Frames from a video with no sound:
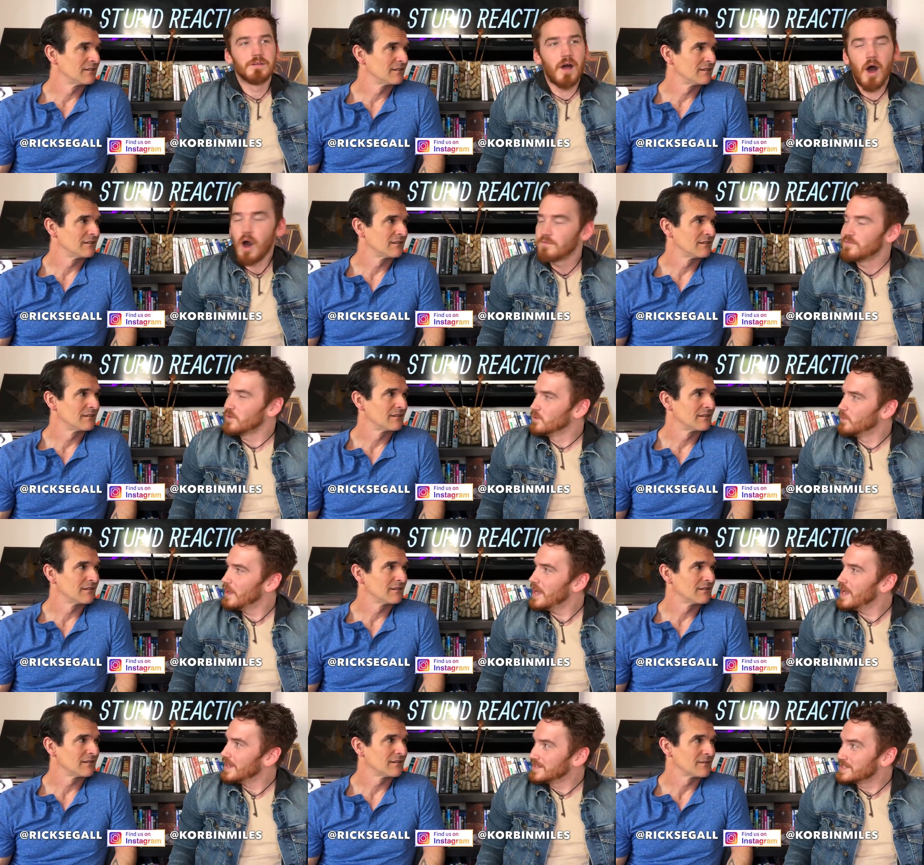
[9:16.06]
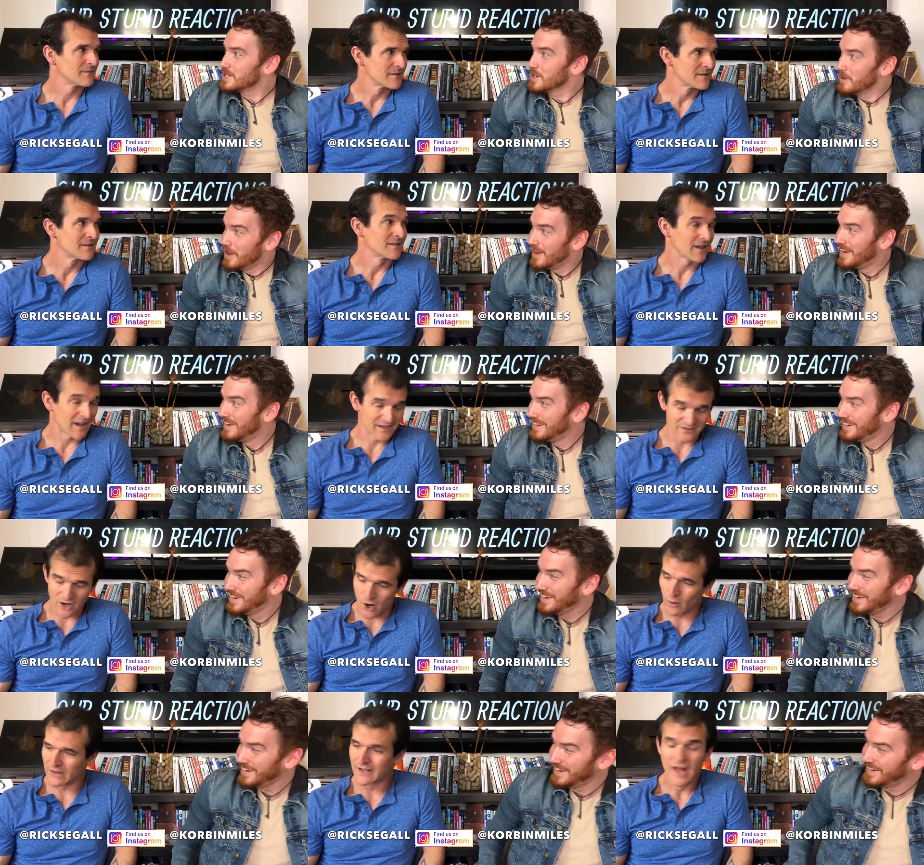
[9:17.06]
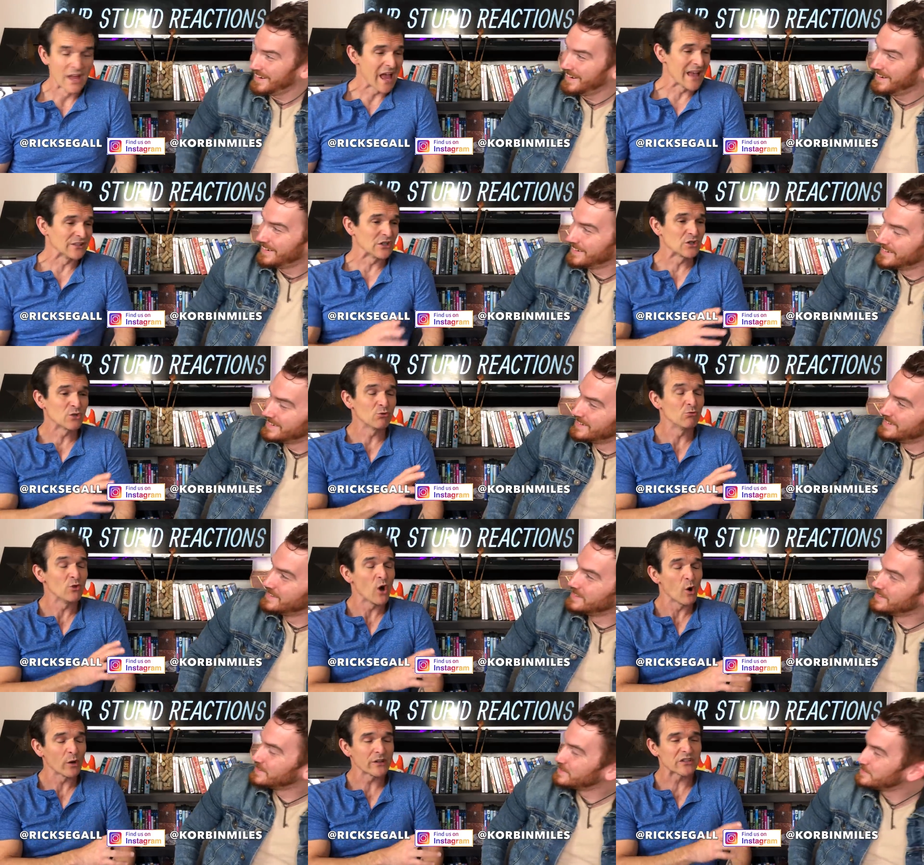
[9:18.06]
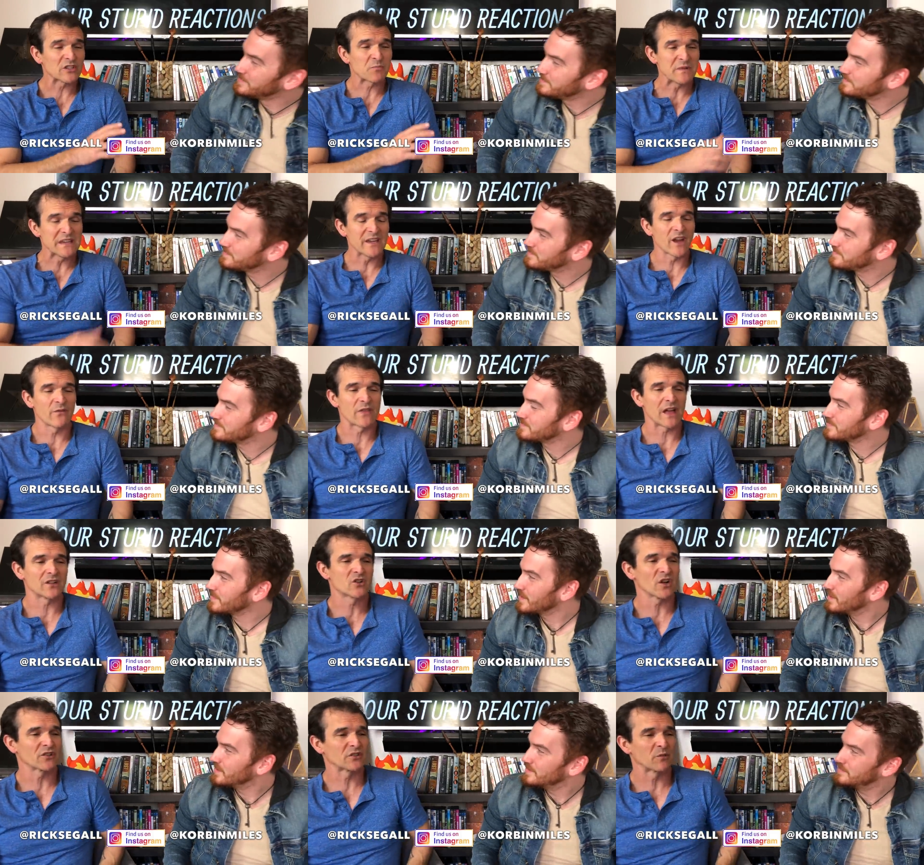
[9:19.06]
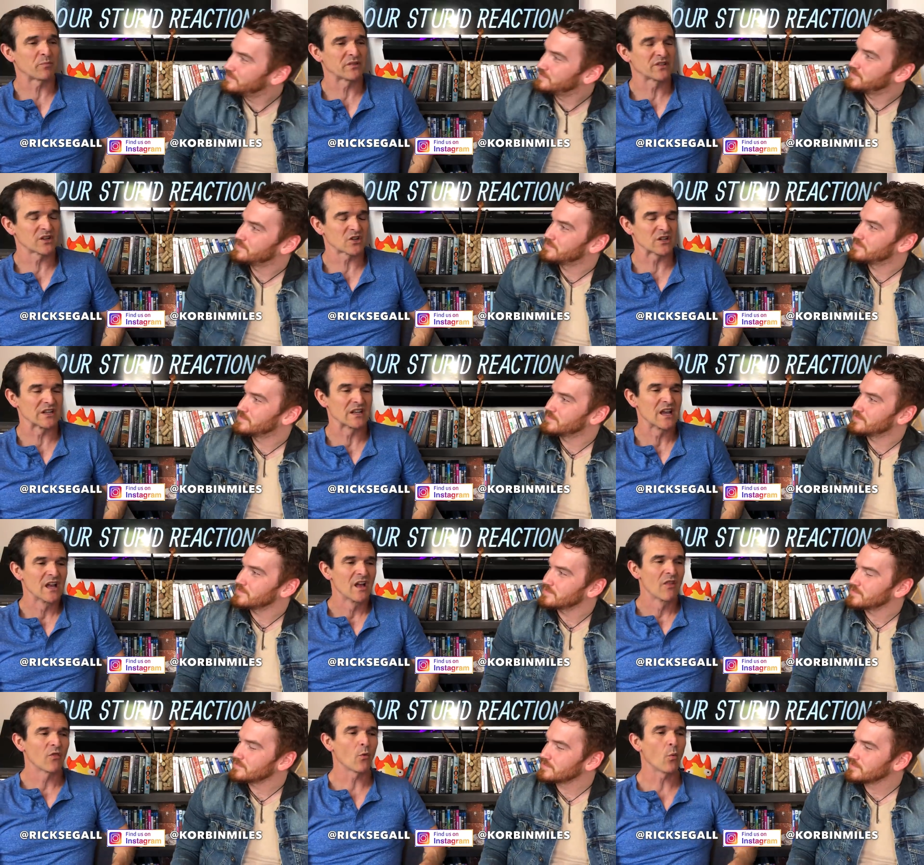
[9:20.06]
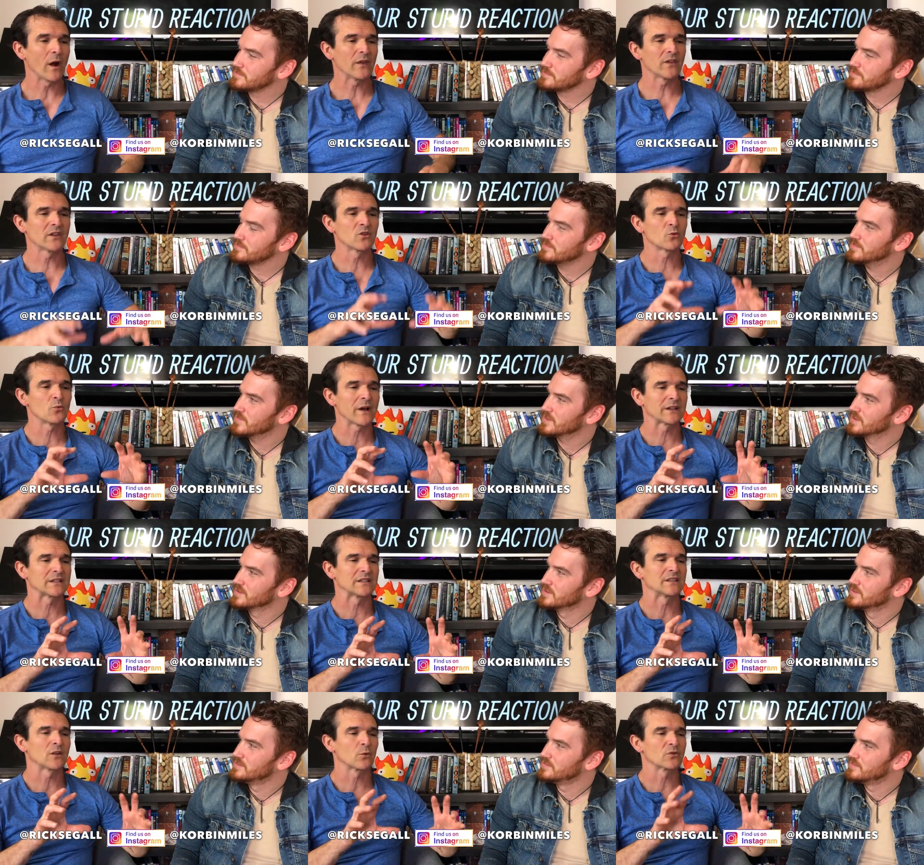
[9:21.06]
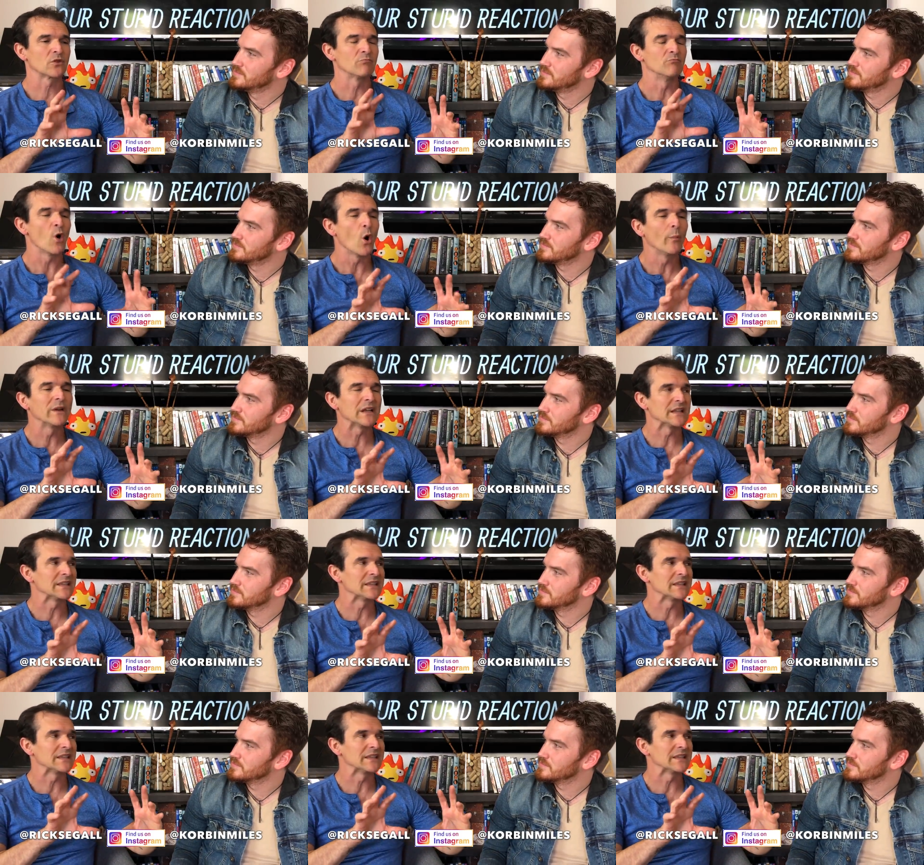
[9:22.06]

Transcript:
Speaker 1: awful way too. I know it. And did you notice? Speaking of that juxtaposition. The way they directed, there was a moment